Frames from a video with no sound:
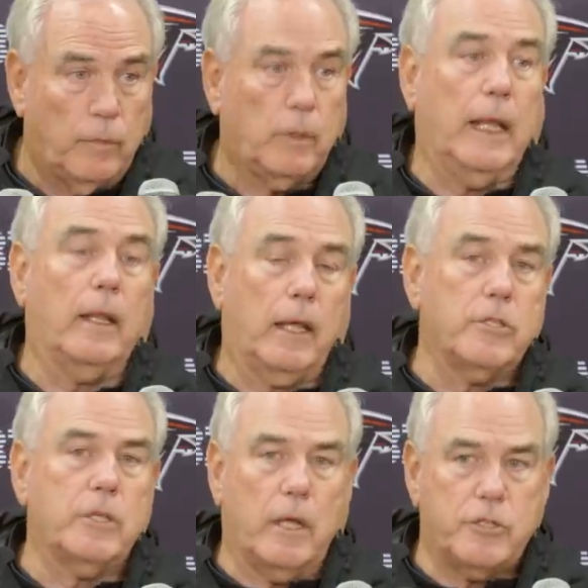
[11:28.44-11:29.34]
Okay, like I
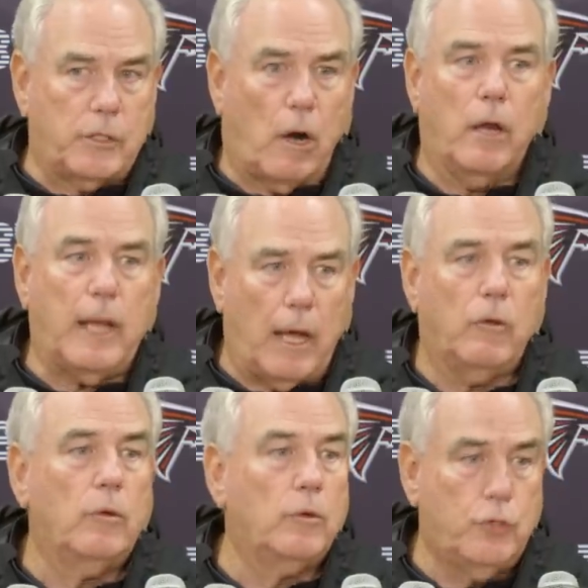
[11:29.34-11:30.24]
said, I started
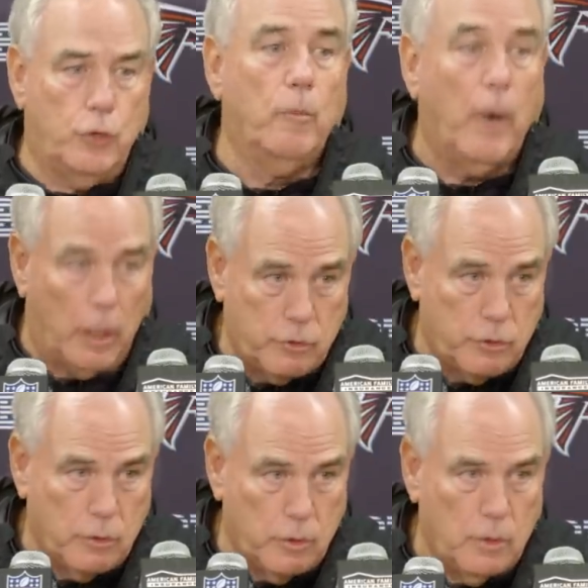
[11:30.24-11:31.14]
out too
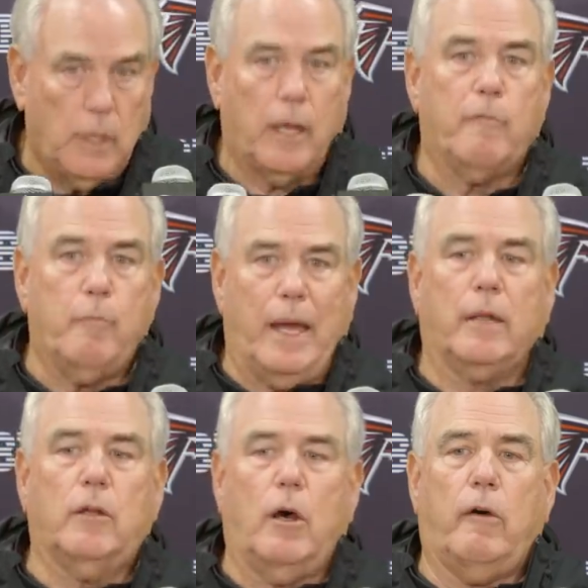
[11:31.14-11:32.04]
much, and I've
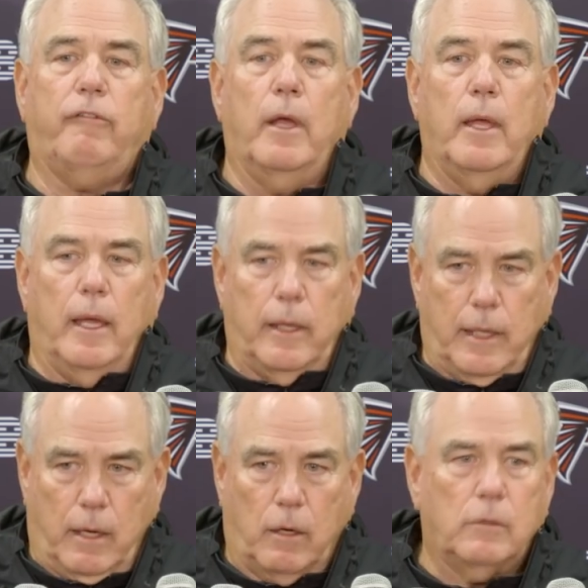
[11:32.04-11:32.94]
backed off and
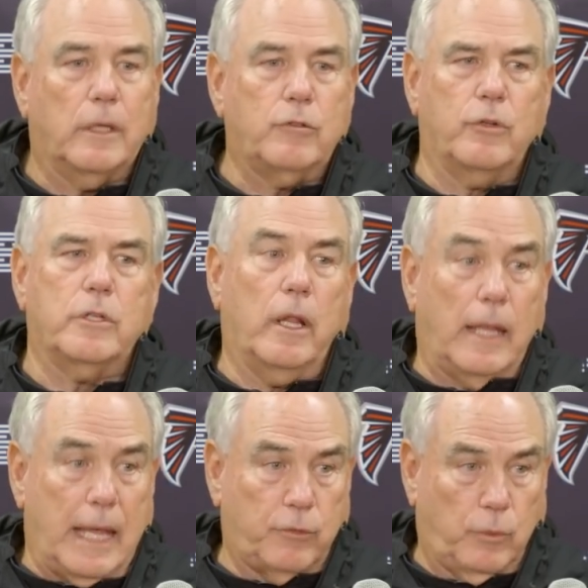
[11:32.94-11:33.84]
now, I told you
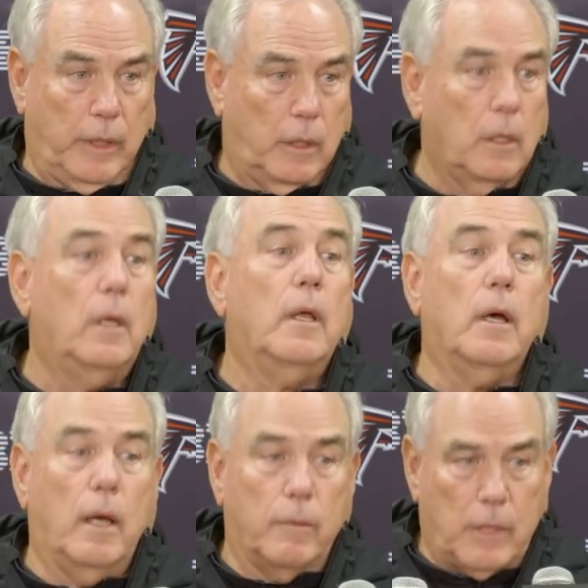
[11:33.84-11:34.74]
last week,
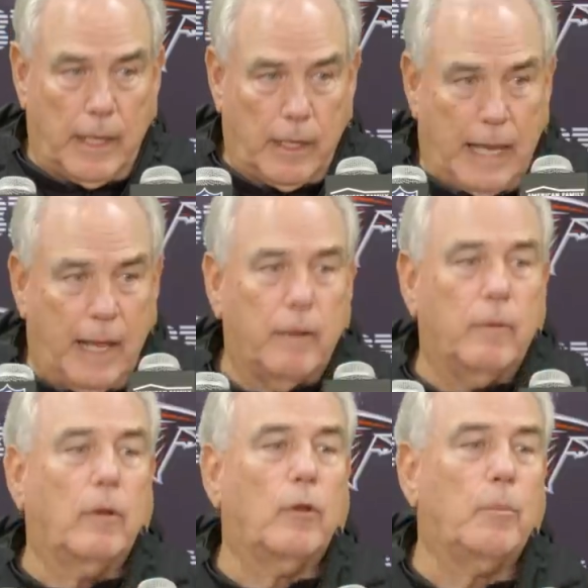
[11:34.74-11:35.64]
I'm kind of
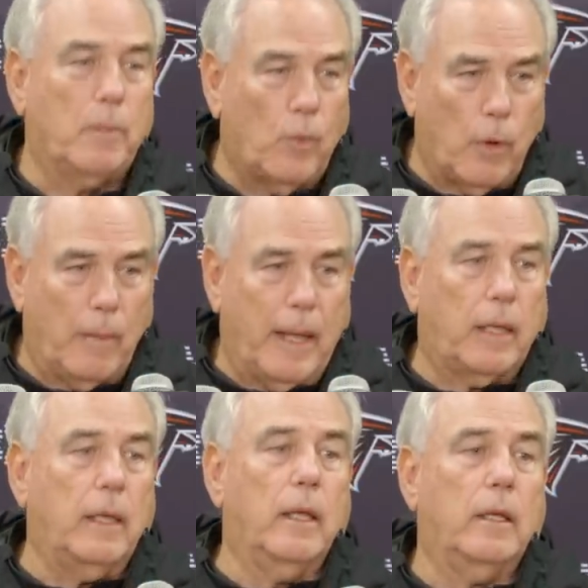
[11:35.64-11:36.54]
adding a little bit more
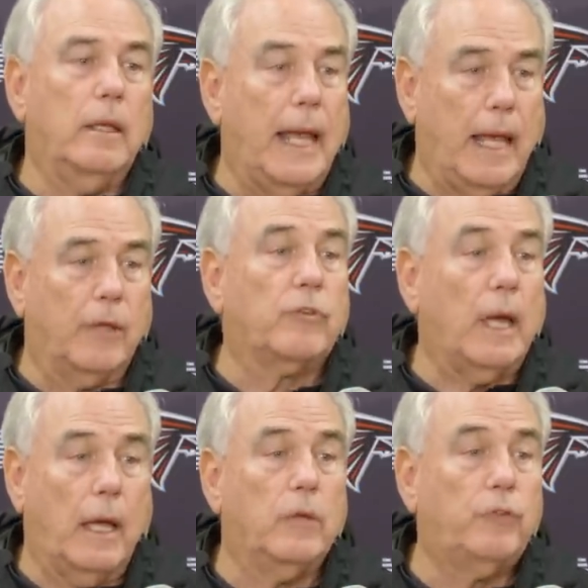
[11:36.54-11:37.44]
back in as
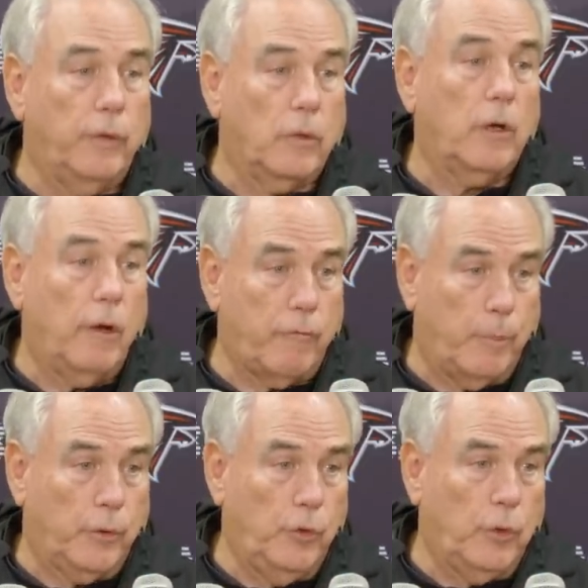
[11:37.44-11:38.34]
guys feel
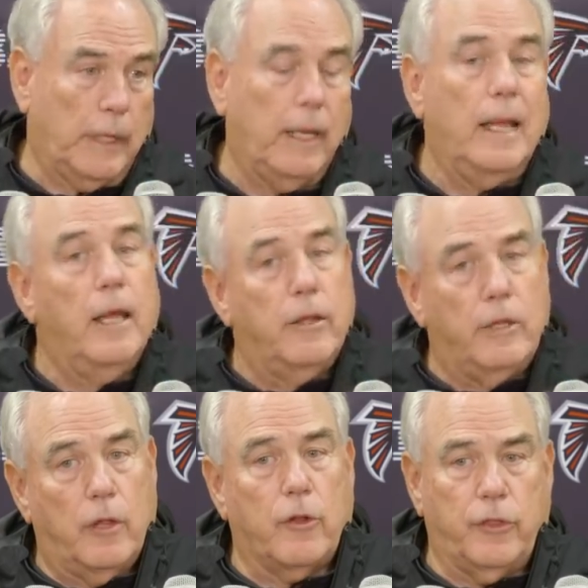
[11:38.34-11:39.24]
comfortable doing that.
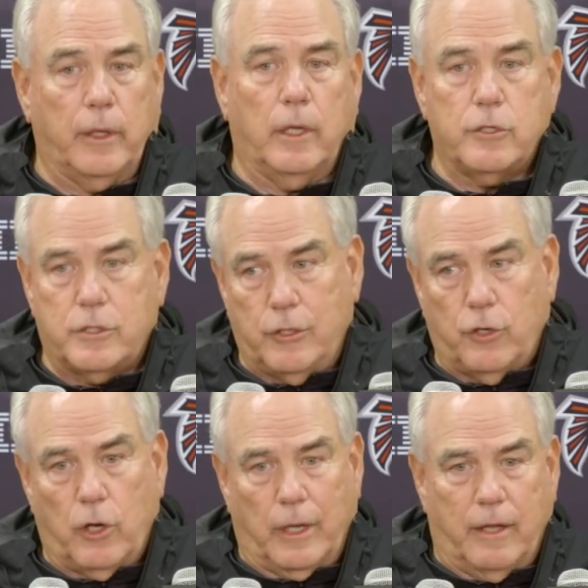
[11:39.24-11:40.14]
The other thing is, then
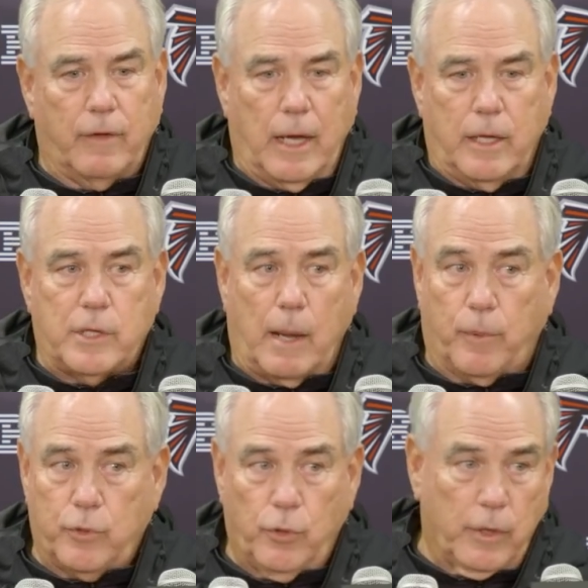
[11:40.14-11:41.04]
you're going to give guys
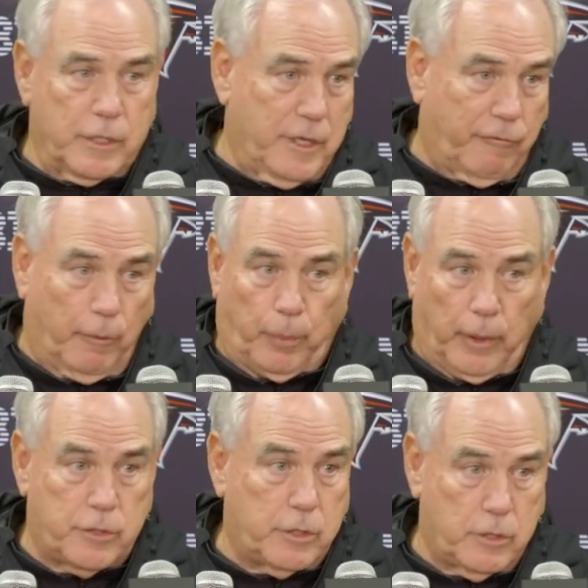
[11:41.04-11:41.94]
opportunities, different
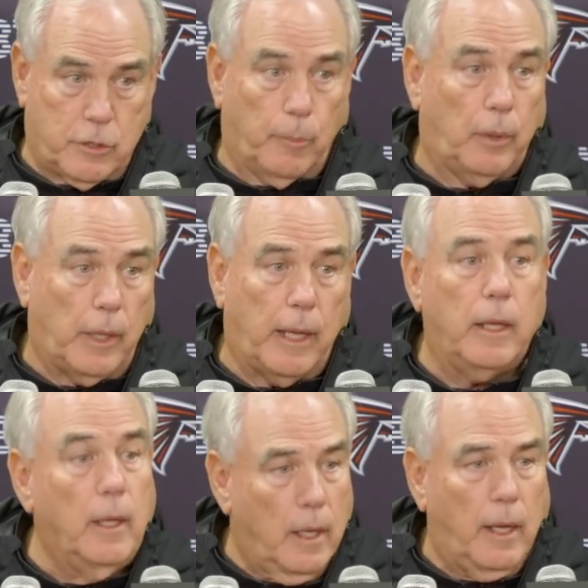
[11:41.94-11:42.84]
places to
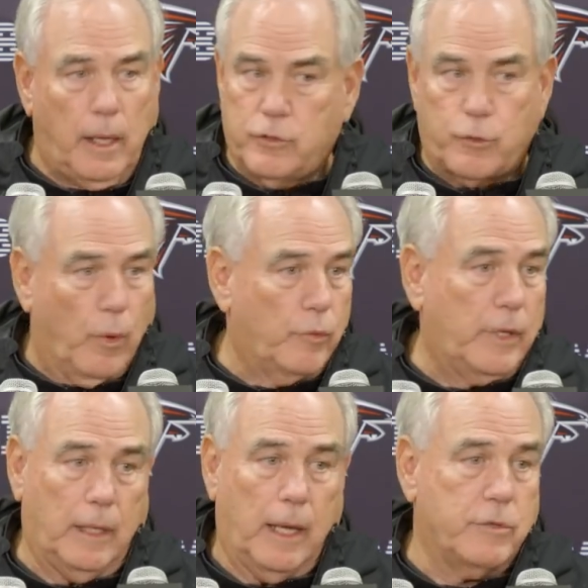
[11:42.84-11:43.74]
play, and just
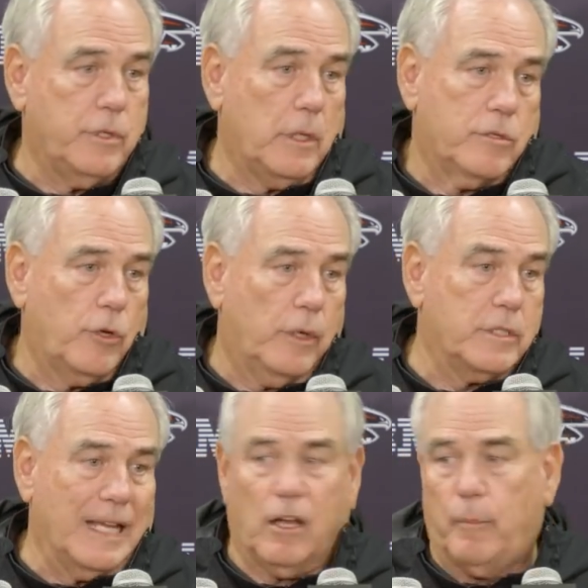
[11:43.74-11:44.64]
rotate guys in. So
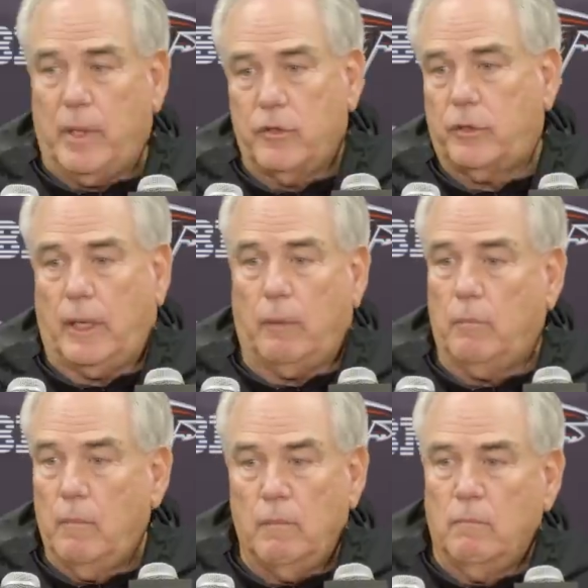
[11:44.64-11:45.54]
it's not going to be the
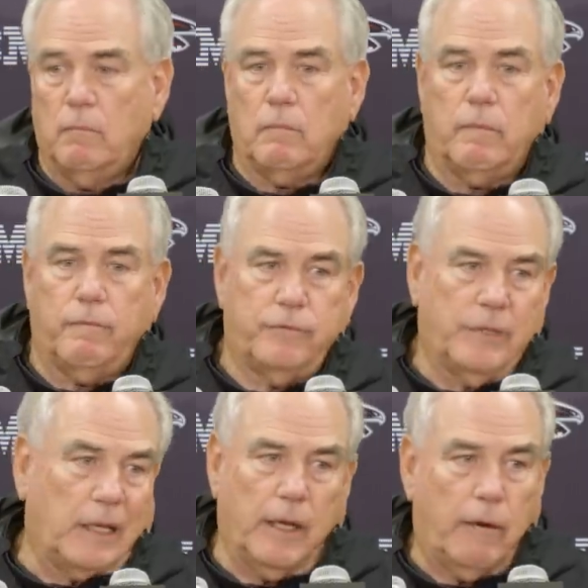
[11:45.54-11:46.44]
same
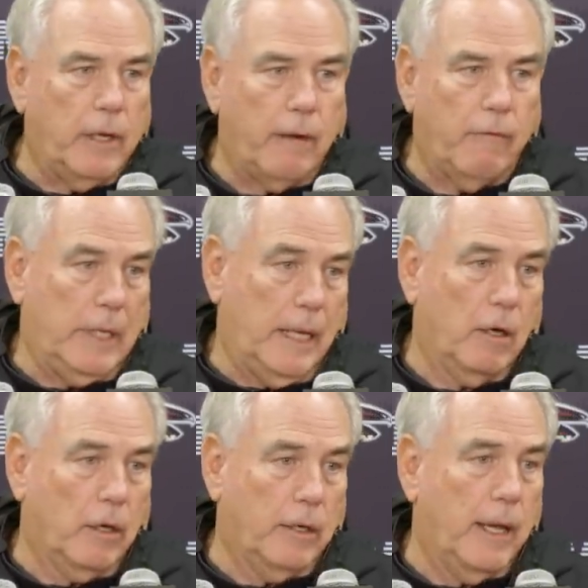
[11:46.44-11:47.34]
secondary every day
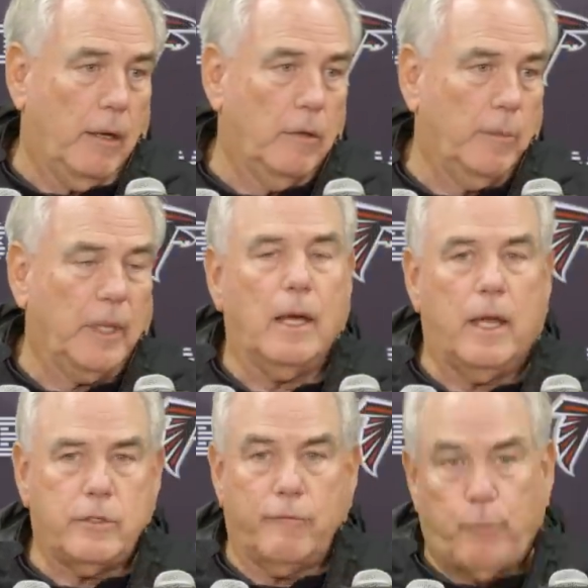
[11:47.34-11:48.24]
gone down. I mean,
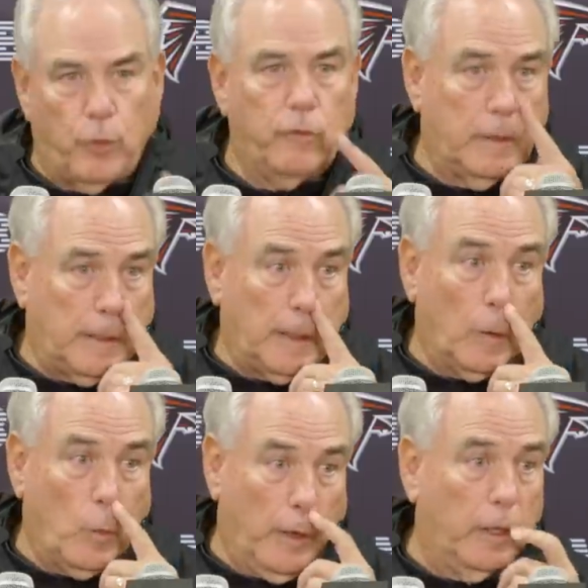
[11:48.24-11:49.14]
guys have proved that they
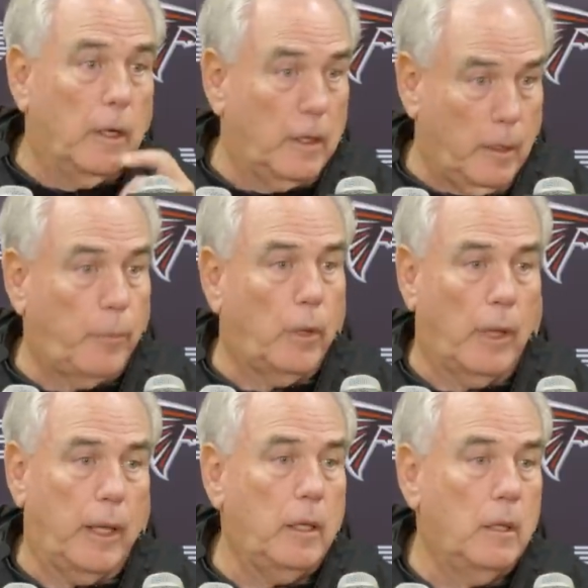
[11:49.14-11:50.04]
can go in and can
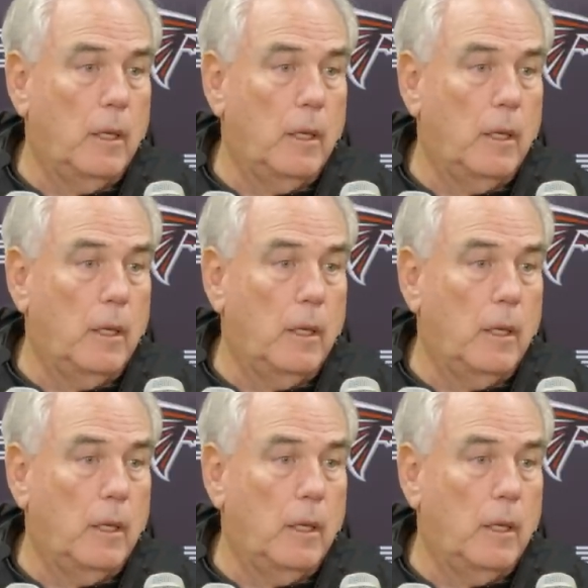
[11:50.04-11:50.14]
play,